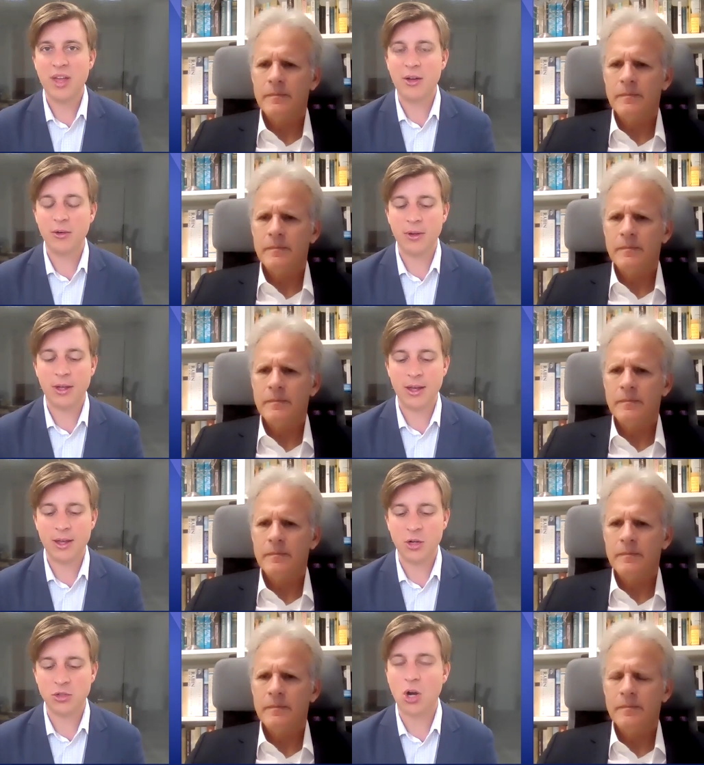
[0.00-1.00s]
Speaker 1: without,
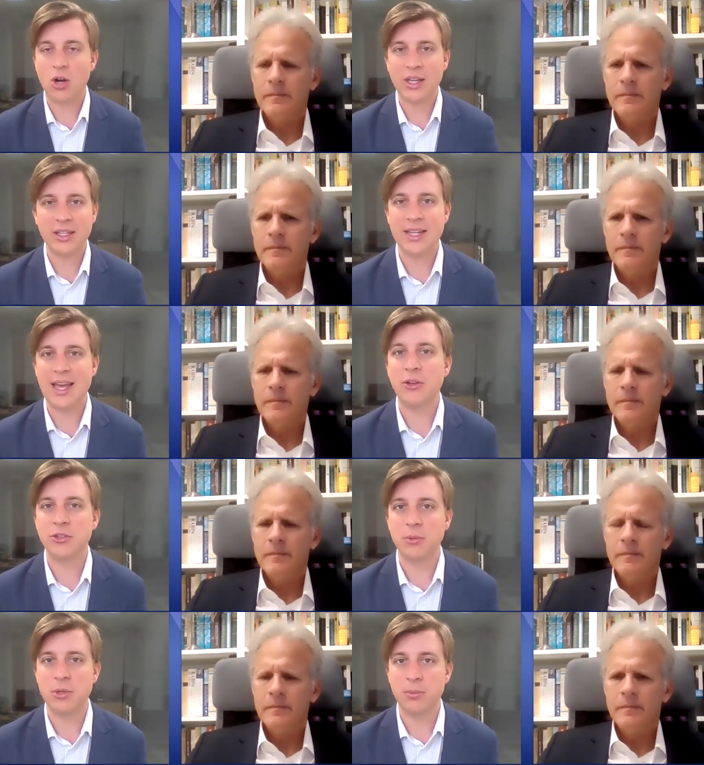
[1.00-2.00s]
talking
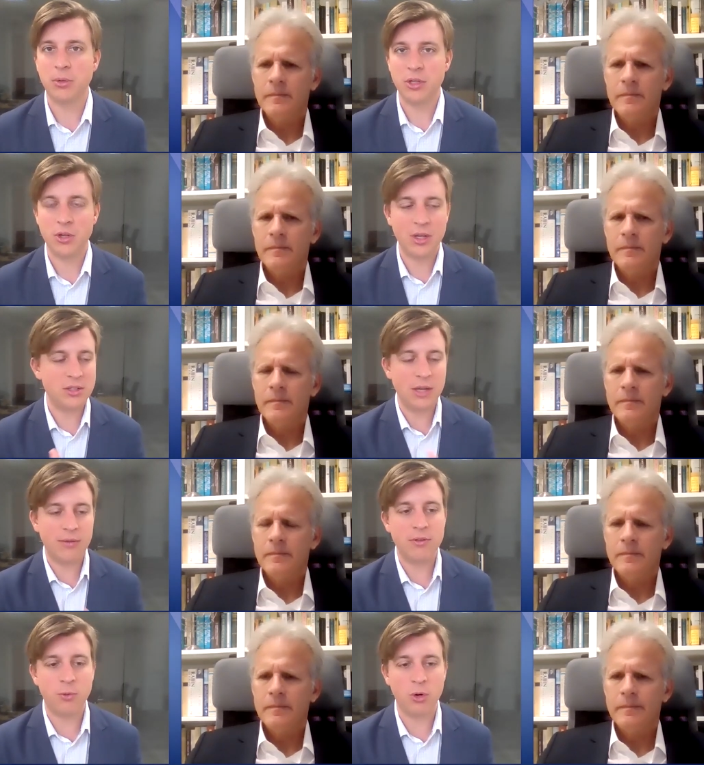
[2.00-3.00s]
down to people? You had
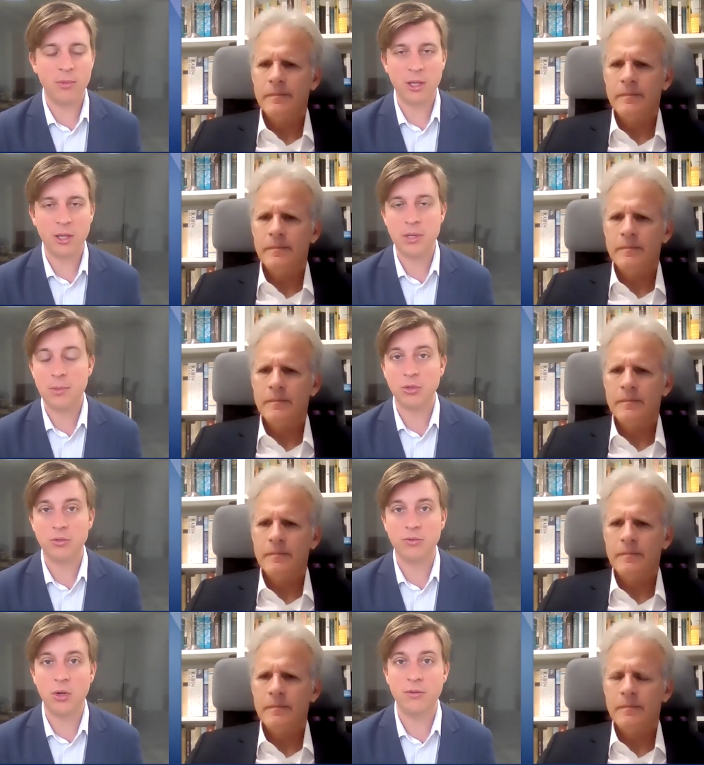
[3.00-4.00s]
74 million
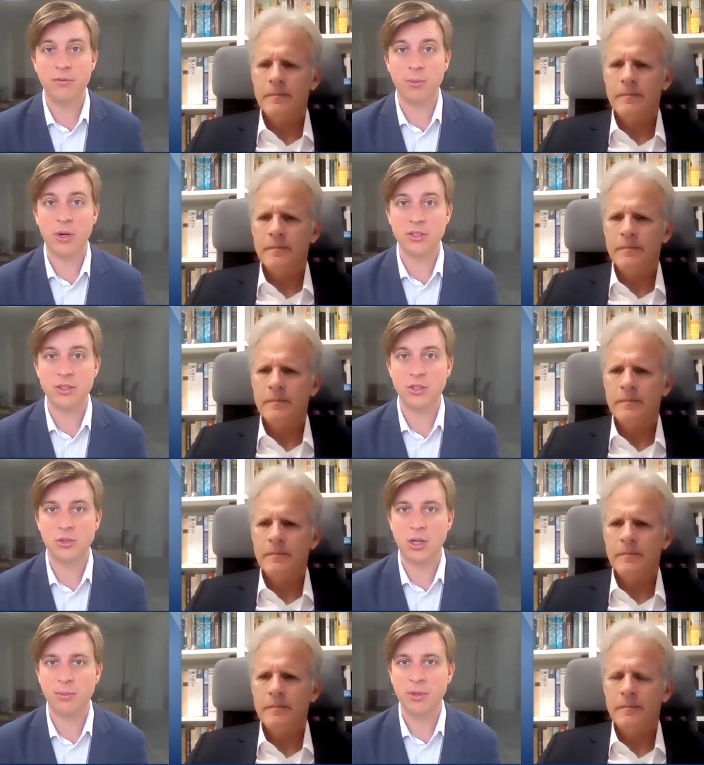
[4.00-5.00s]
people who voted for
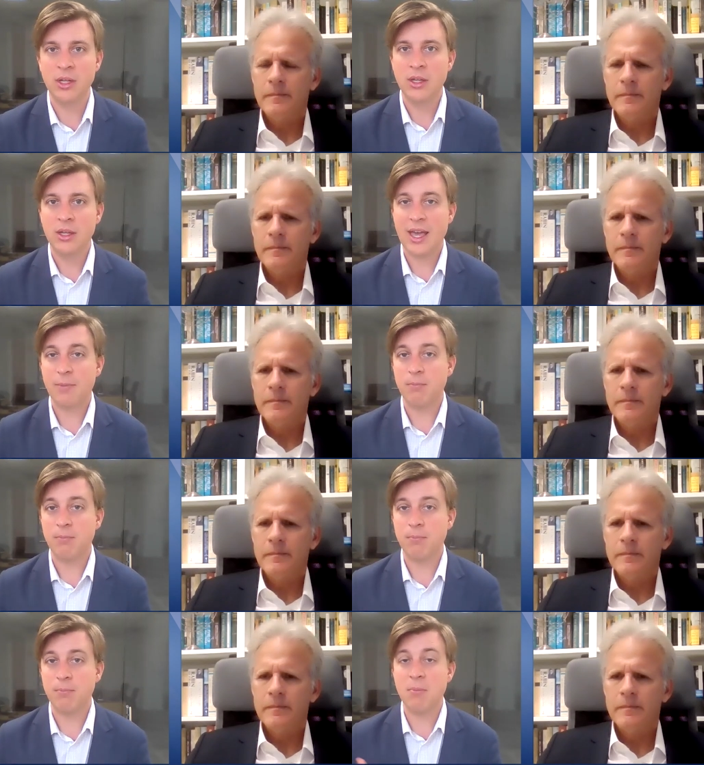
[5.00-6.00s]
President Trump,
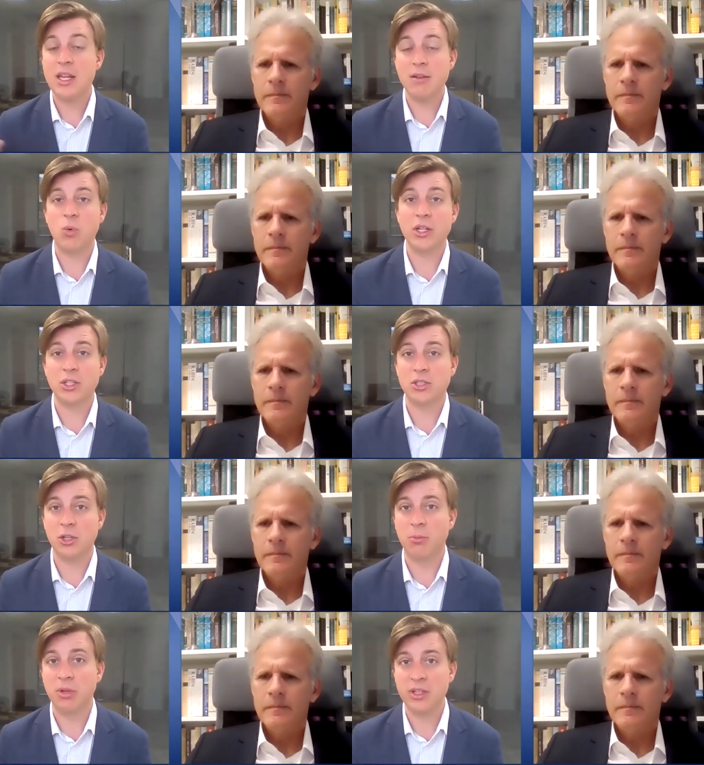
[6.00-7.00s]
and many of
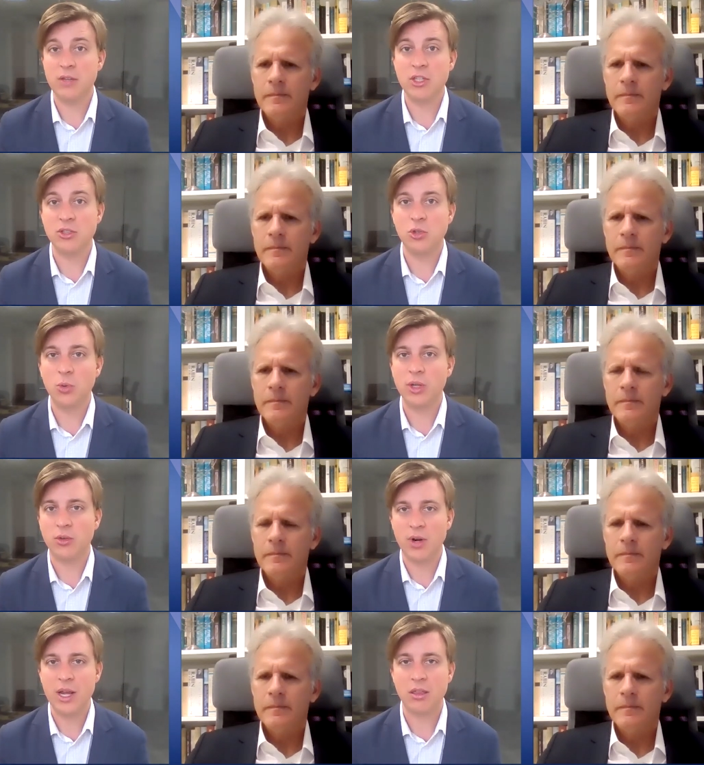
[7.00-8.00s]
which still believe he's
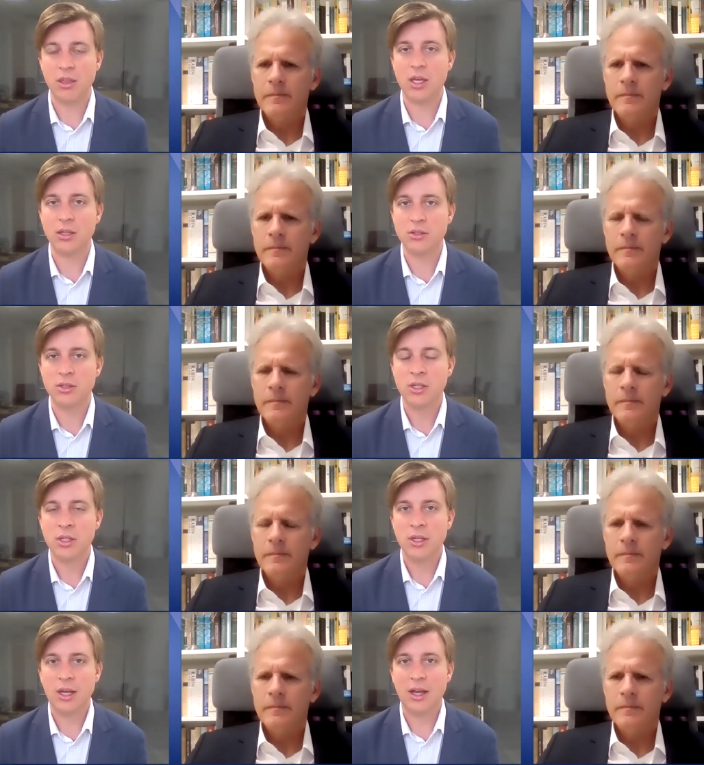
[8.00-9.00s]
doing the right
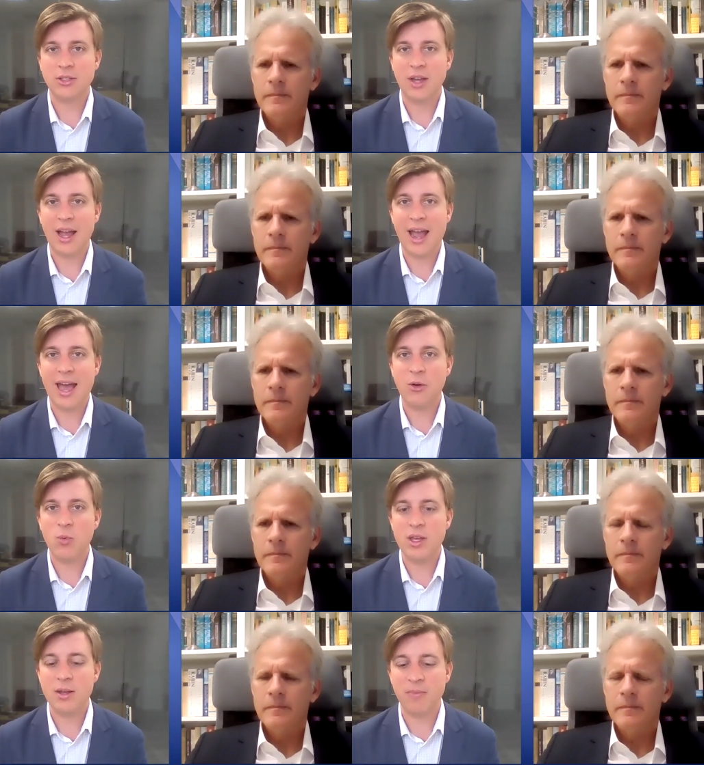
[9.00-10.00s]
things. So
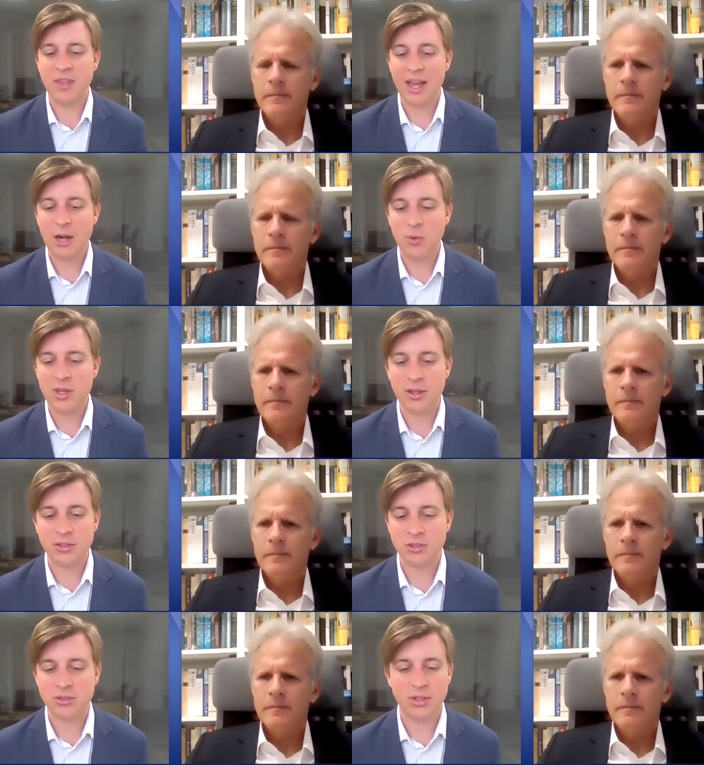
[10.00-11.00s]
how do we
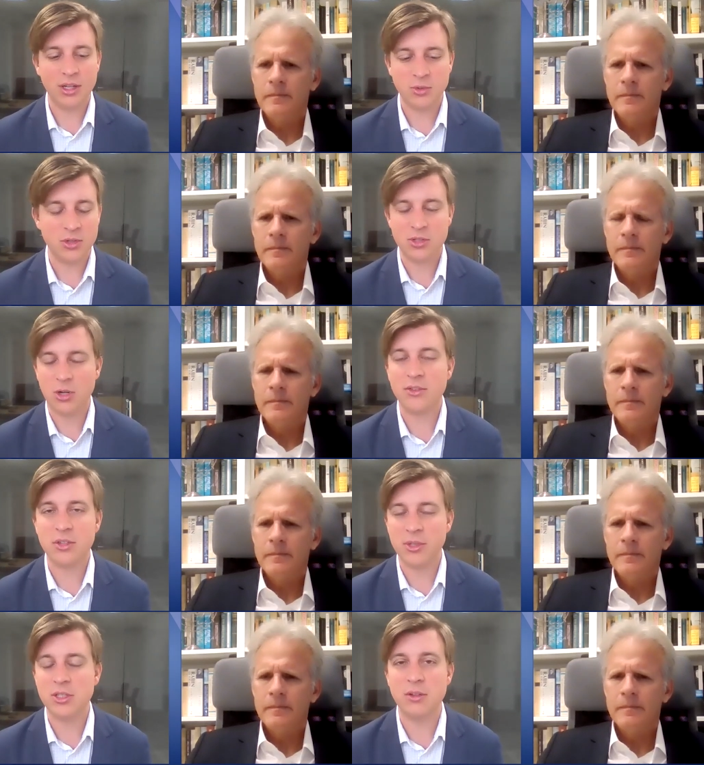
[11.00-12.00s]
sort of
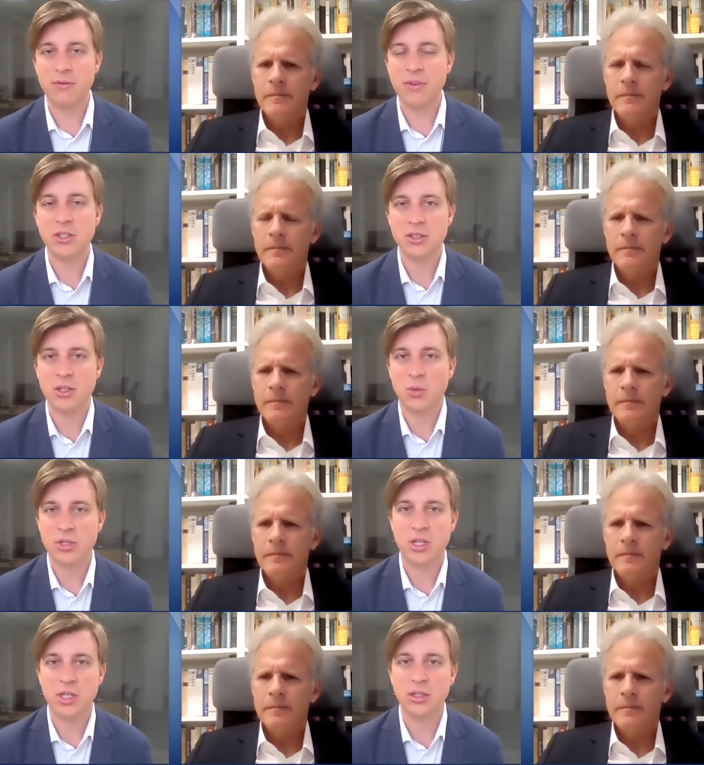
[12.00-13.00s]
solve some of these divisions
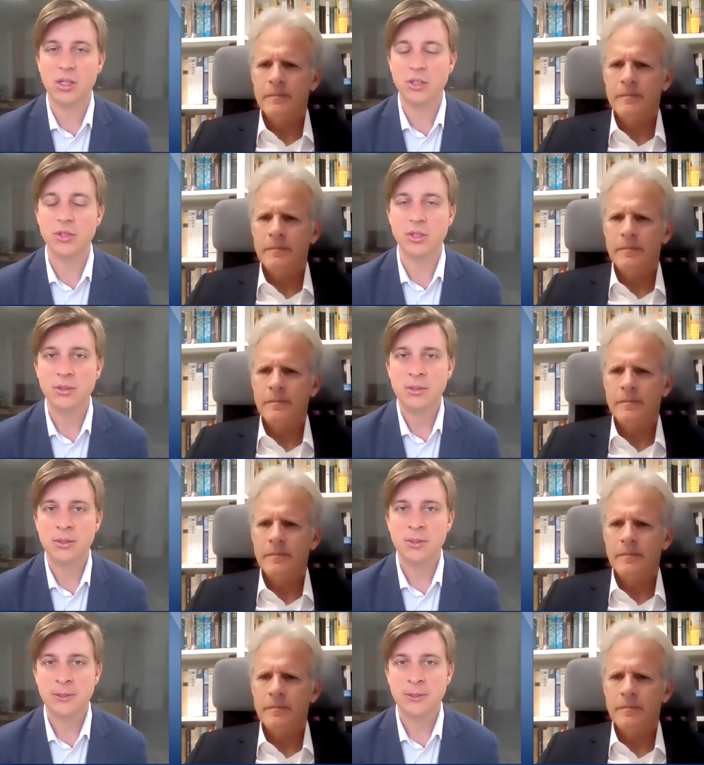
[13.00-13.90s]
that we're seeing in the country?